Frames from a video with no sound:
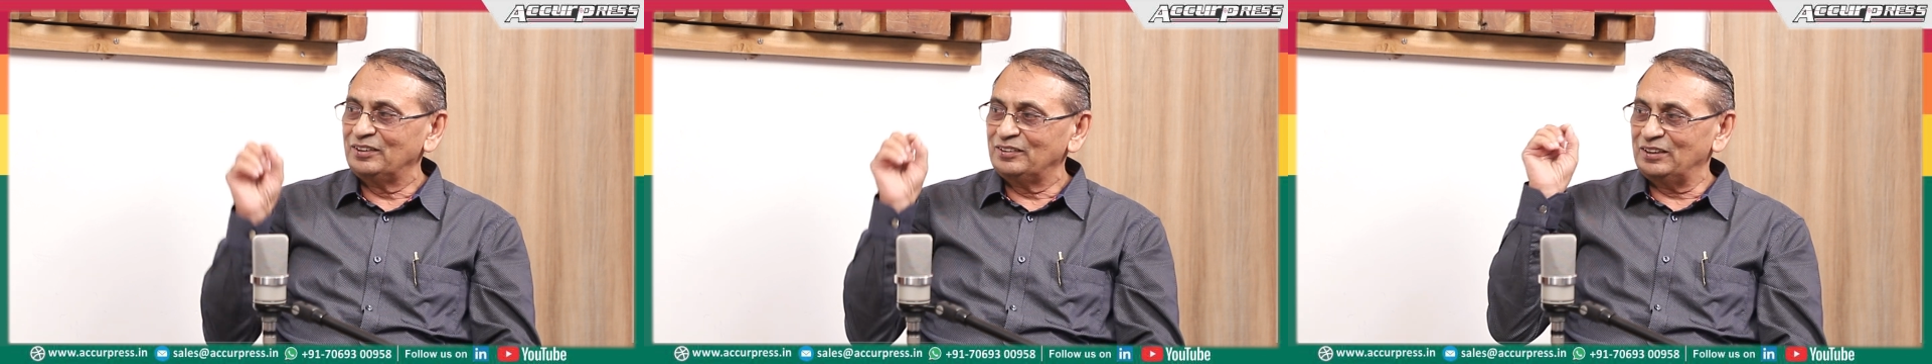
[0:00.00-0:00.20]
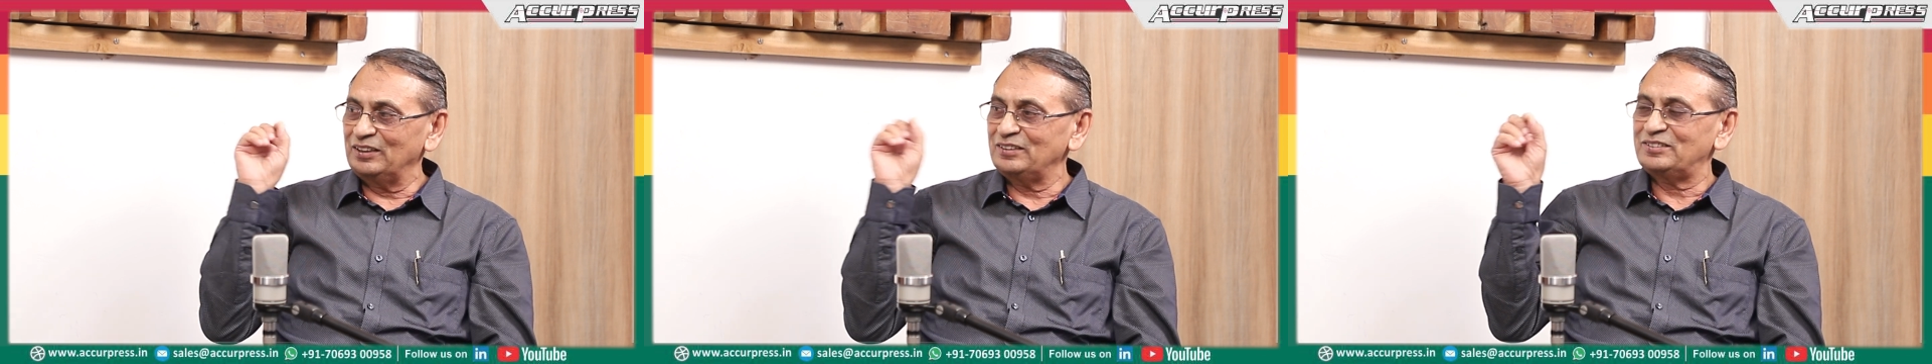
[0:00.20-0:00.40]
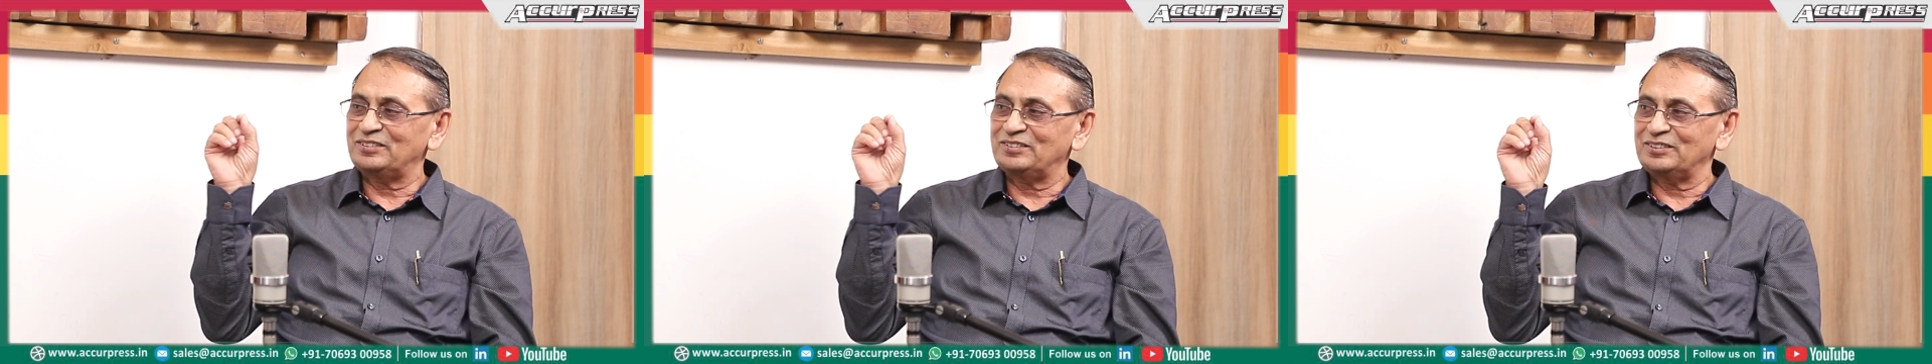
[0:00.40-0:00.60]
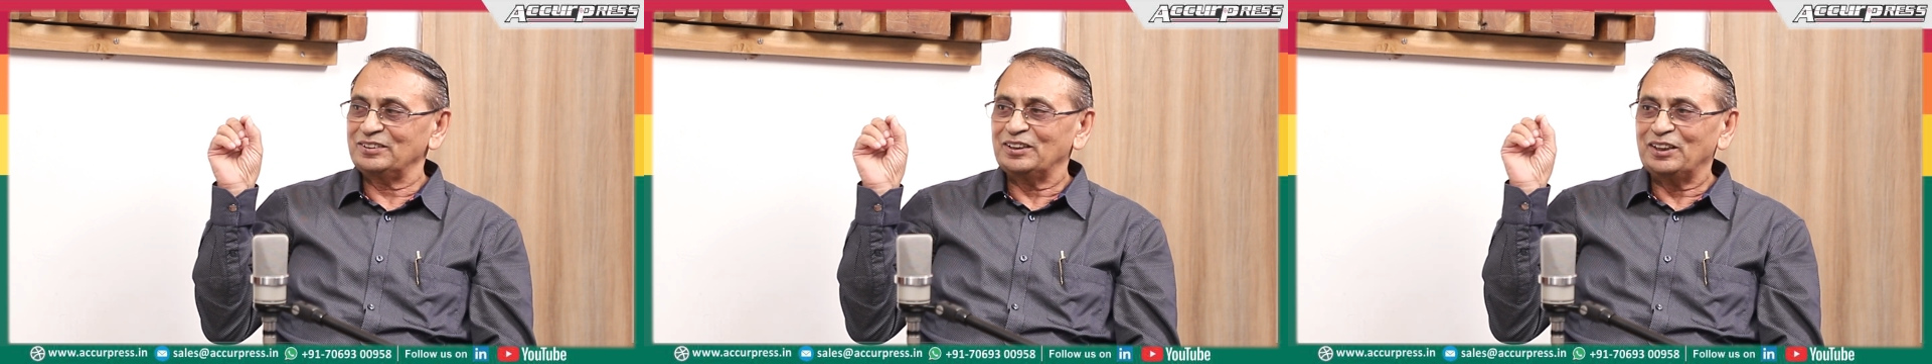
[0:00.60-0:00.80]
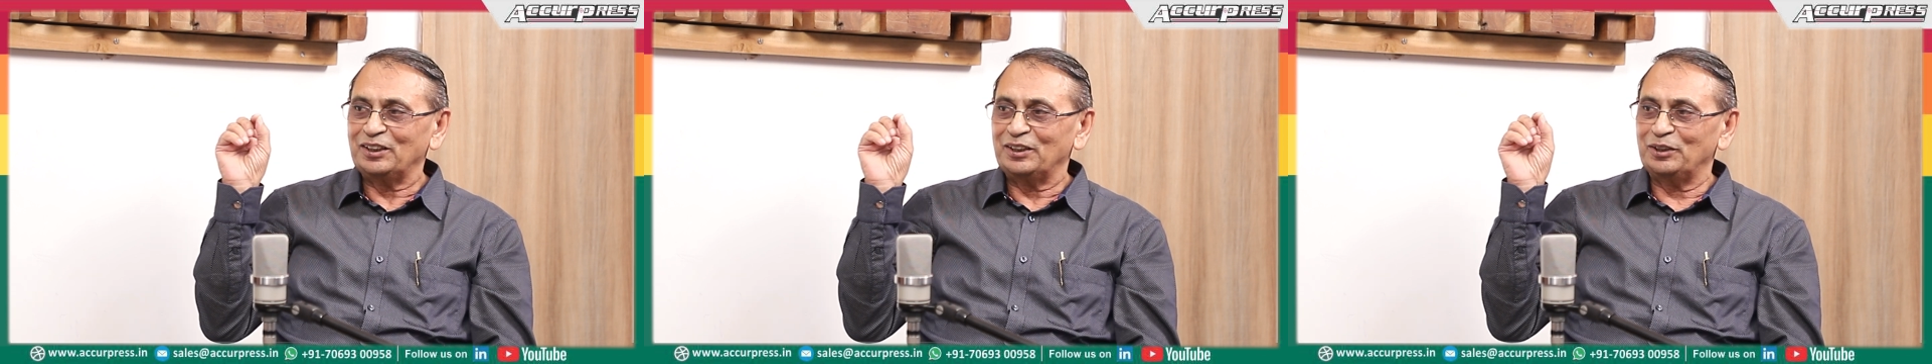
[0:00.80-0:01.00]
this
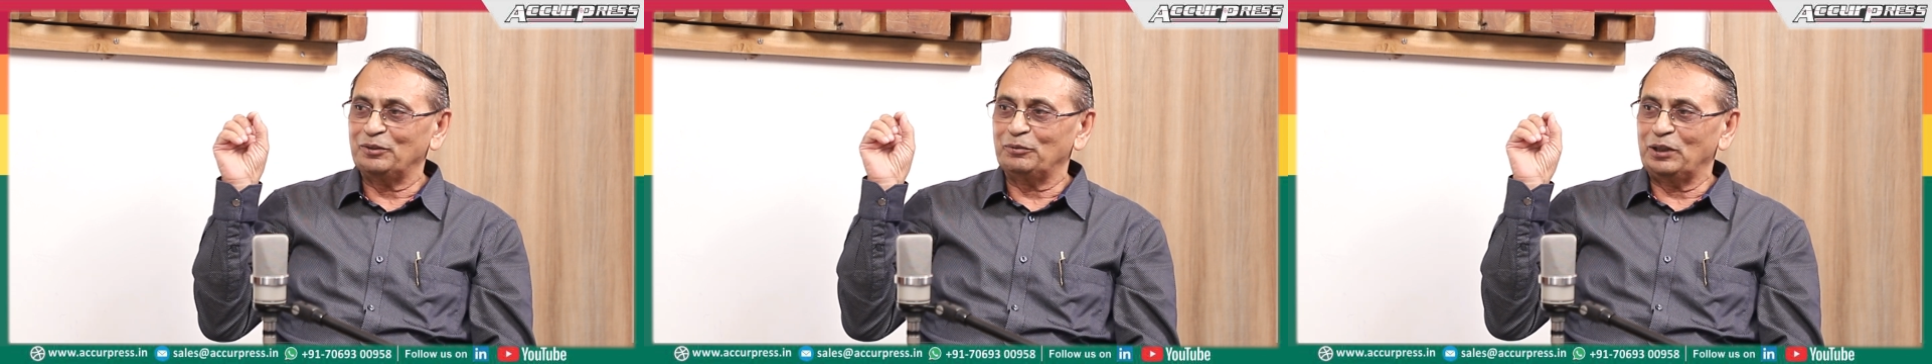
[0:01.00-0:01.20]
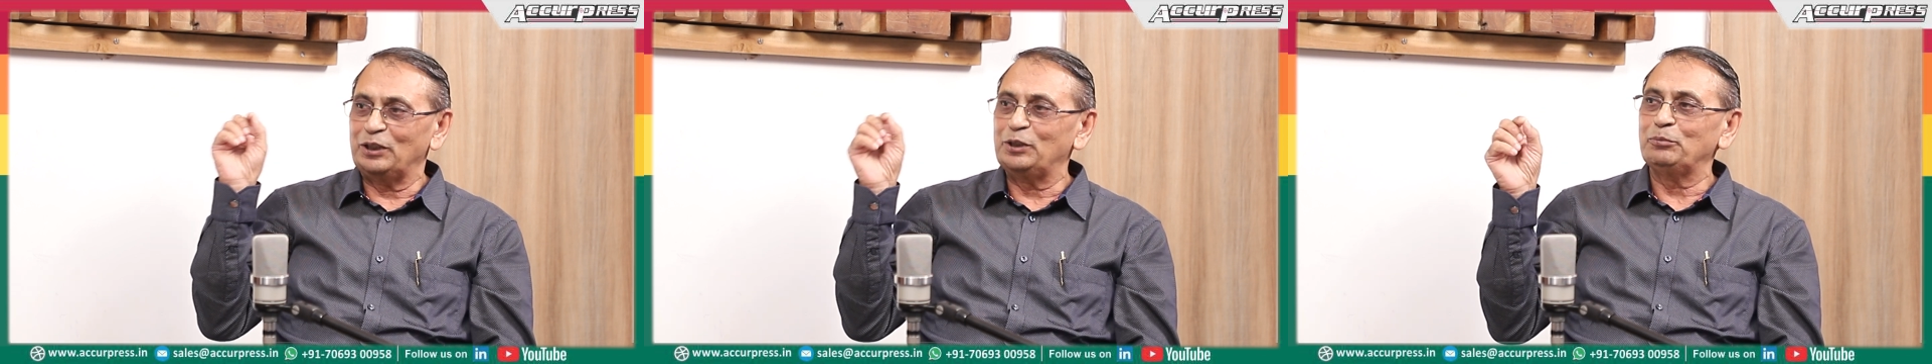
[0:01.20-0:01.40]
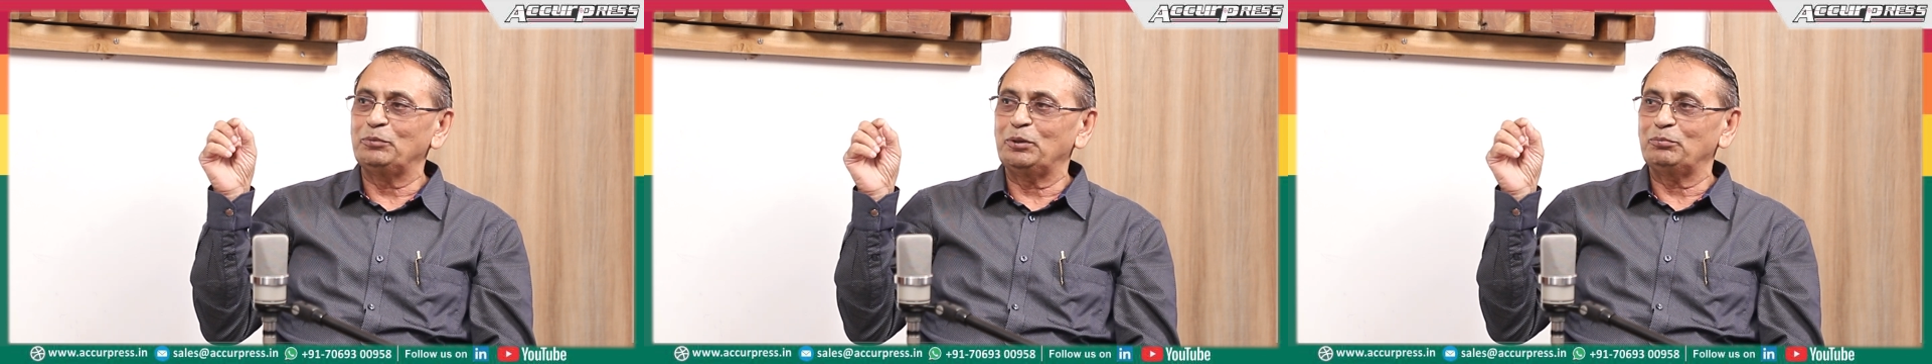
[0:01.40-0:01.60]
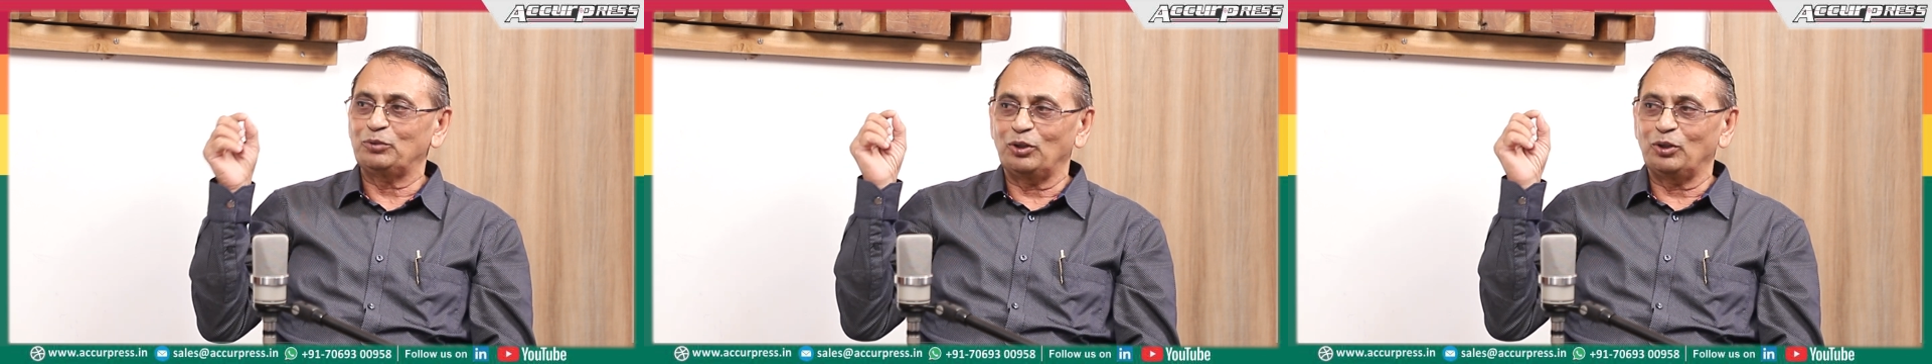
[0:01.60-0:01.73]
aluminum,